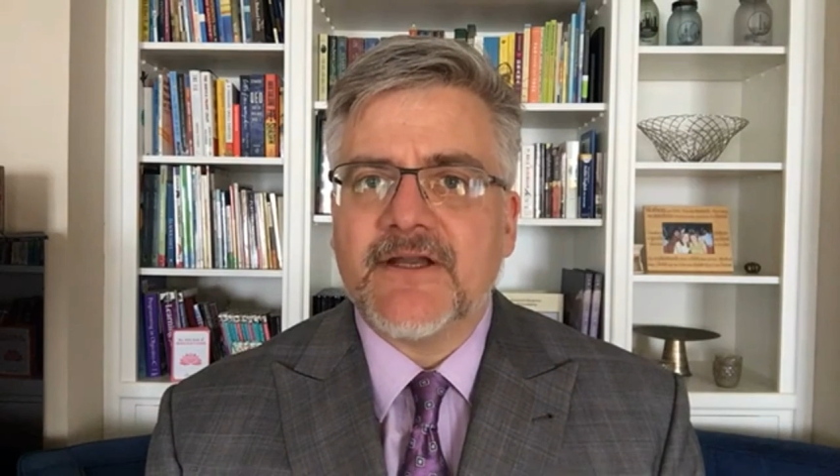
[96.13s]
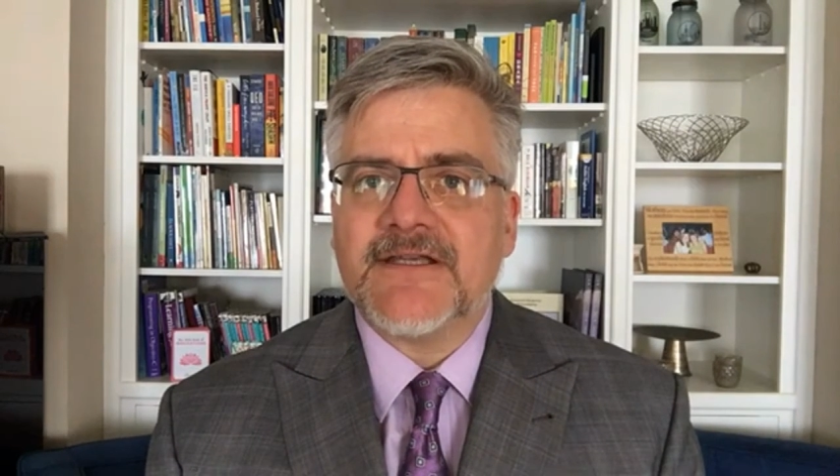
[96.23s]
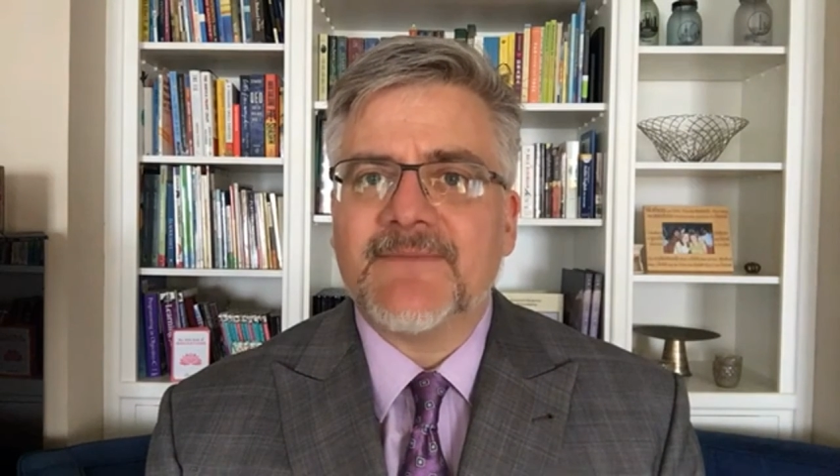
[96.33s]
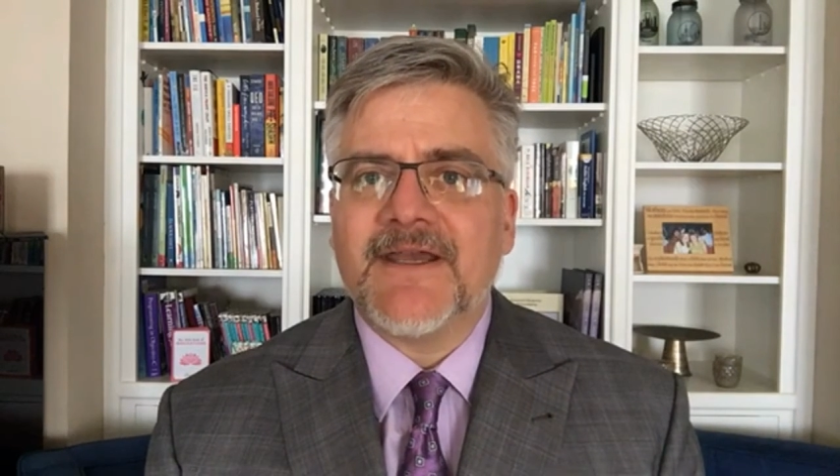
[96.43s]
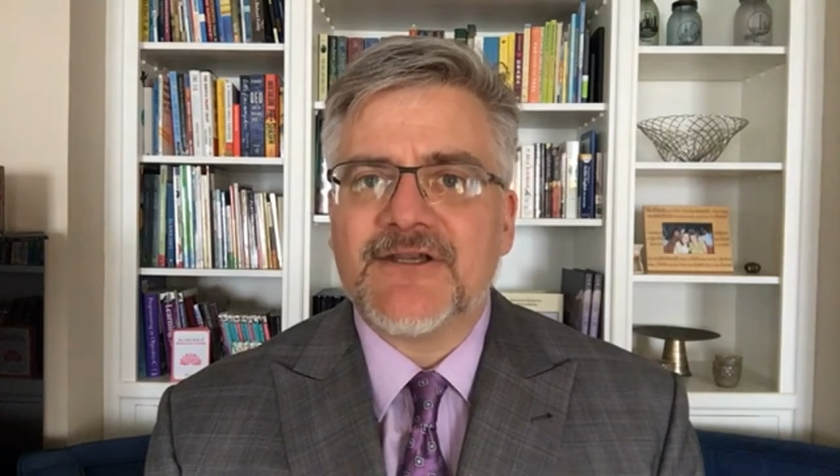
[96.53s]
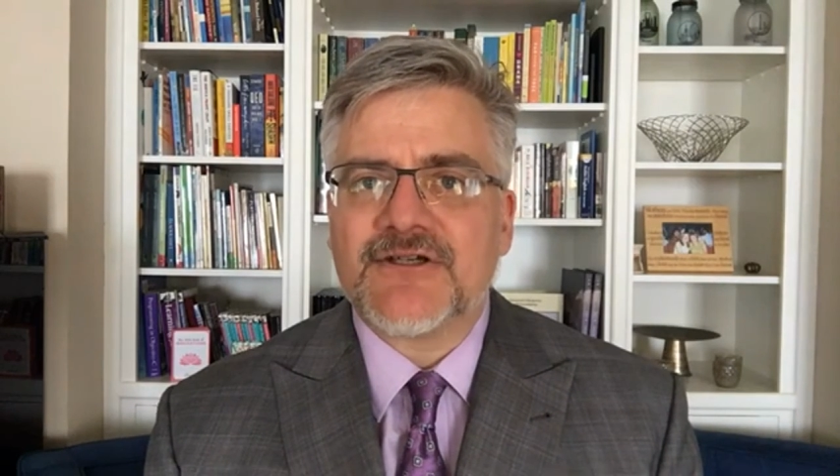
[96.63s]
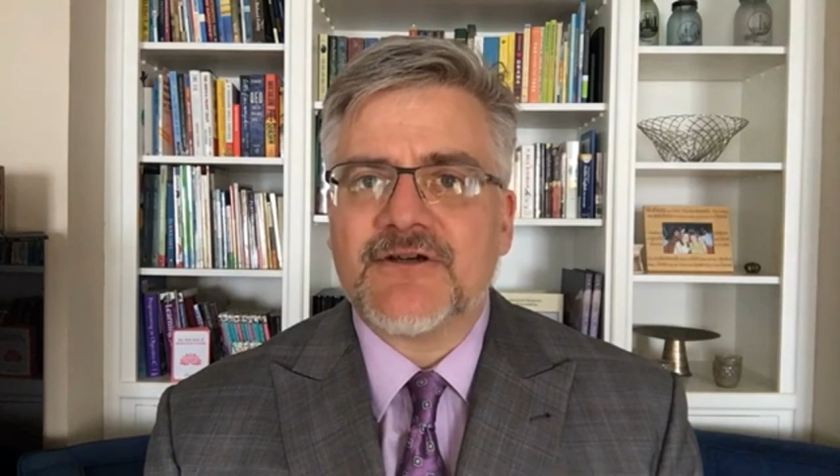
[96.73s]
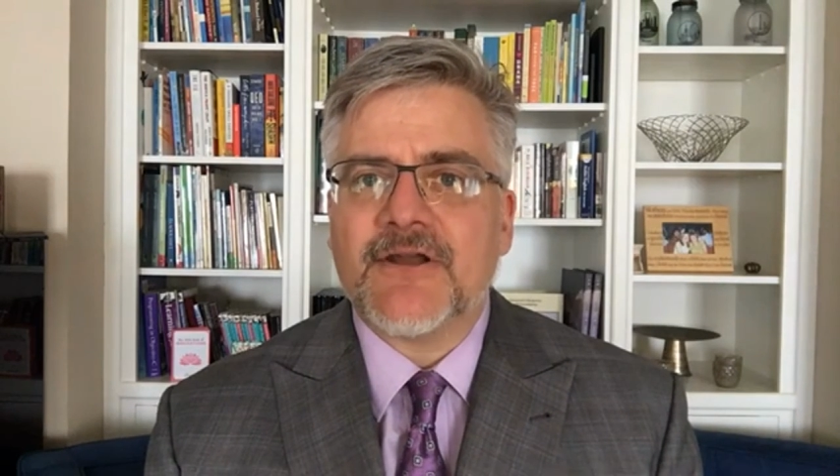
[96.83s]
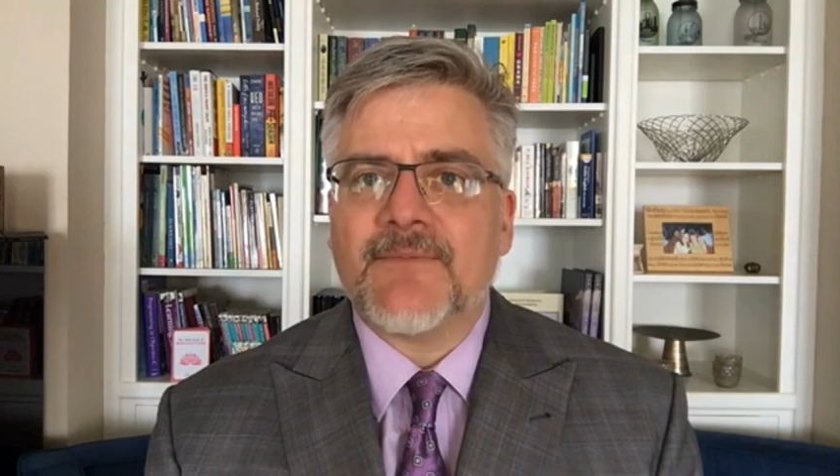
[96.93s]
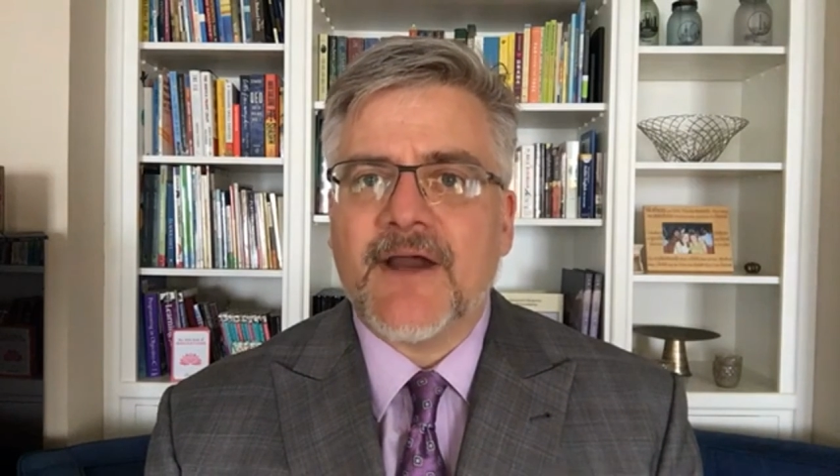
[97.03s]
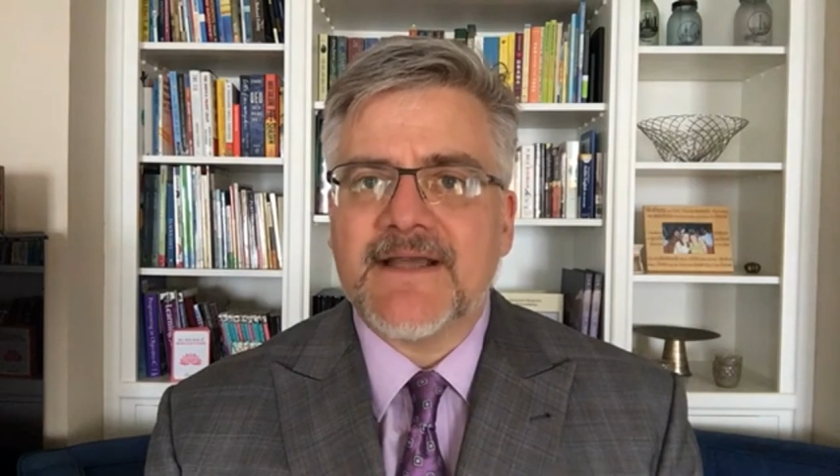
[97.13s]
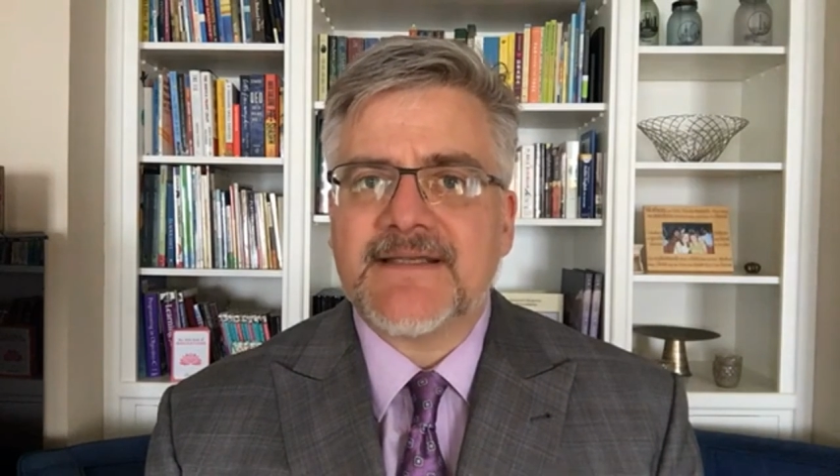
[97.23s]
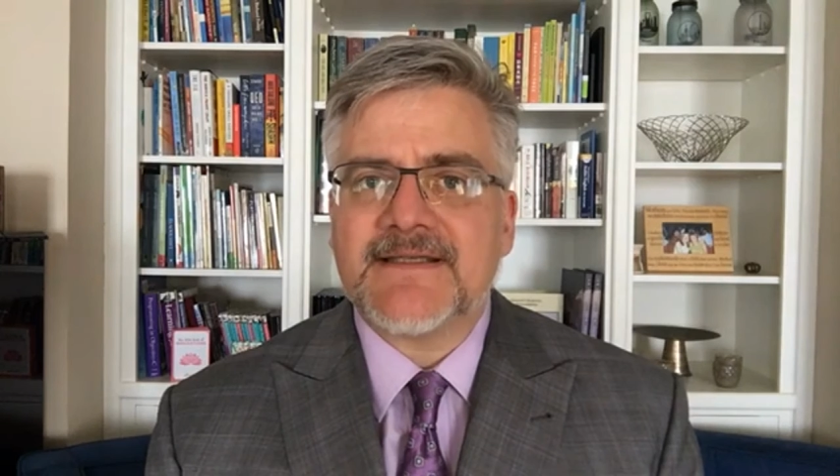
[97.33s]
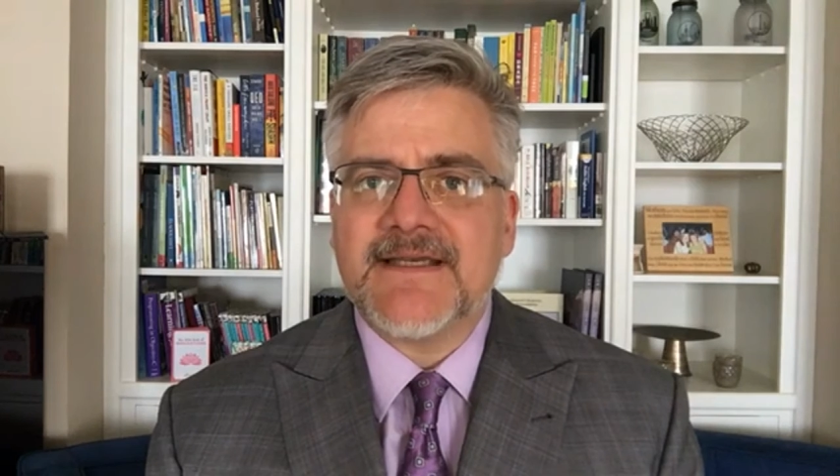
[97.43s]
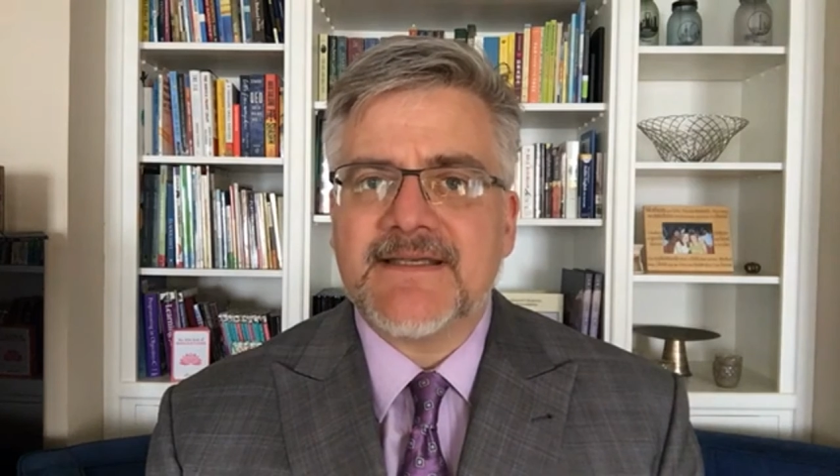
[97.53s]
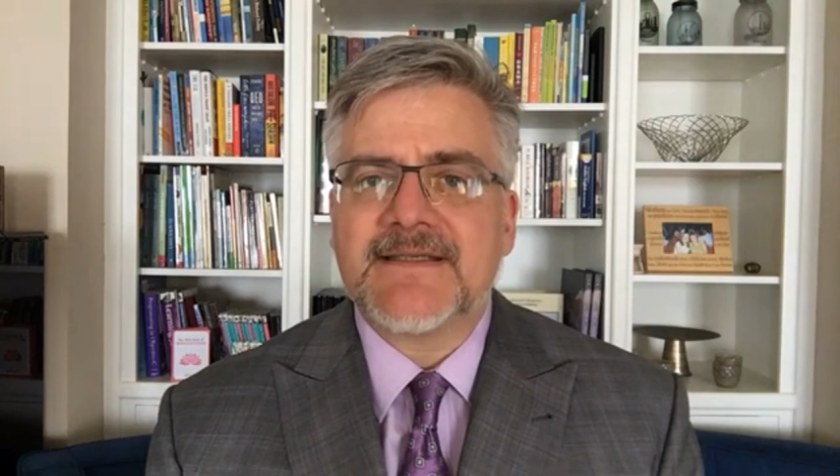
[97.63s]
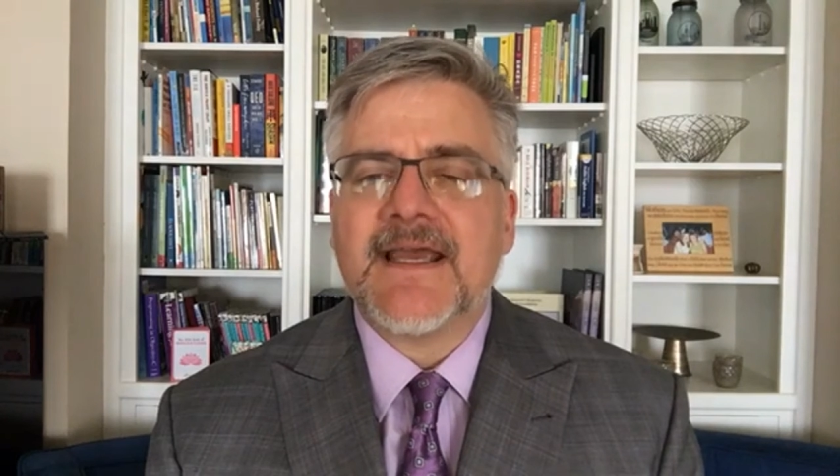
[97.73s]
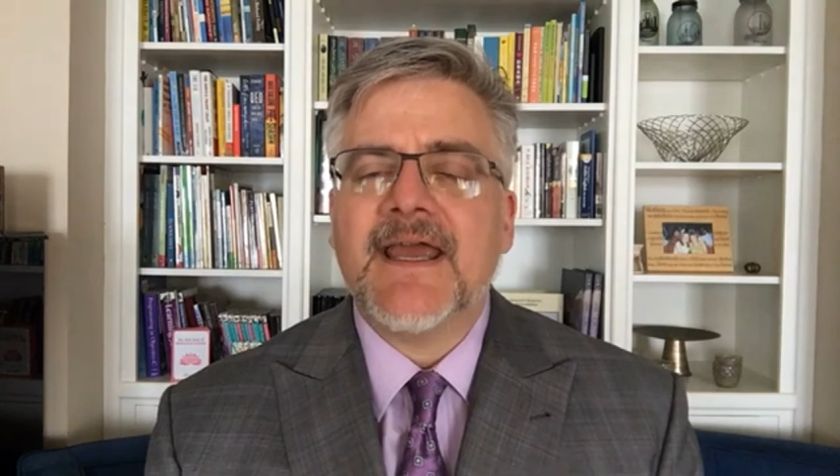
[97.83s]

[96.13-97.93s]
to make sure their processes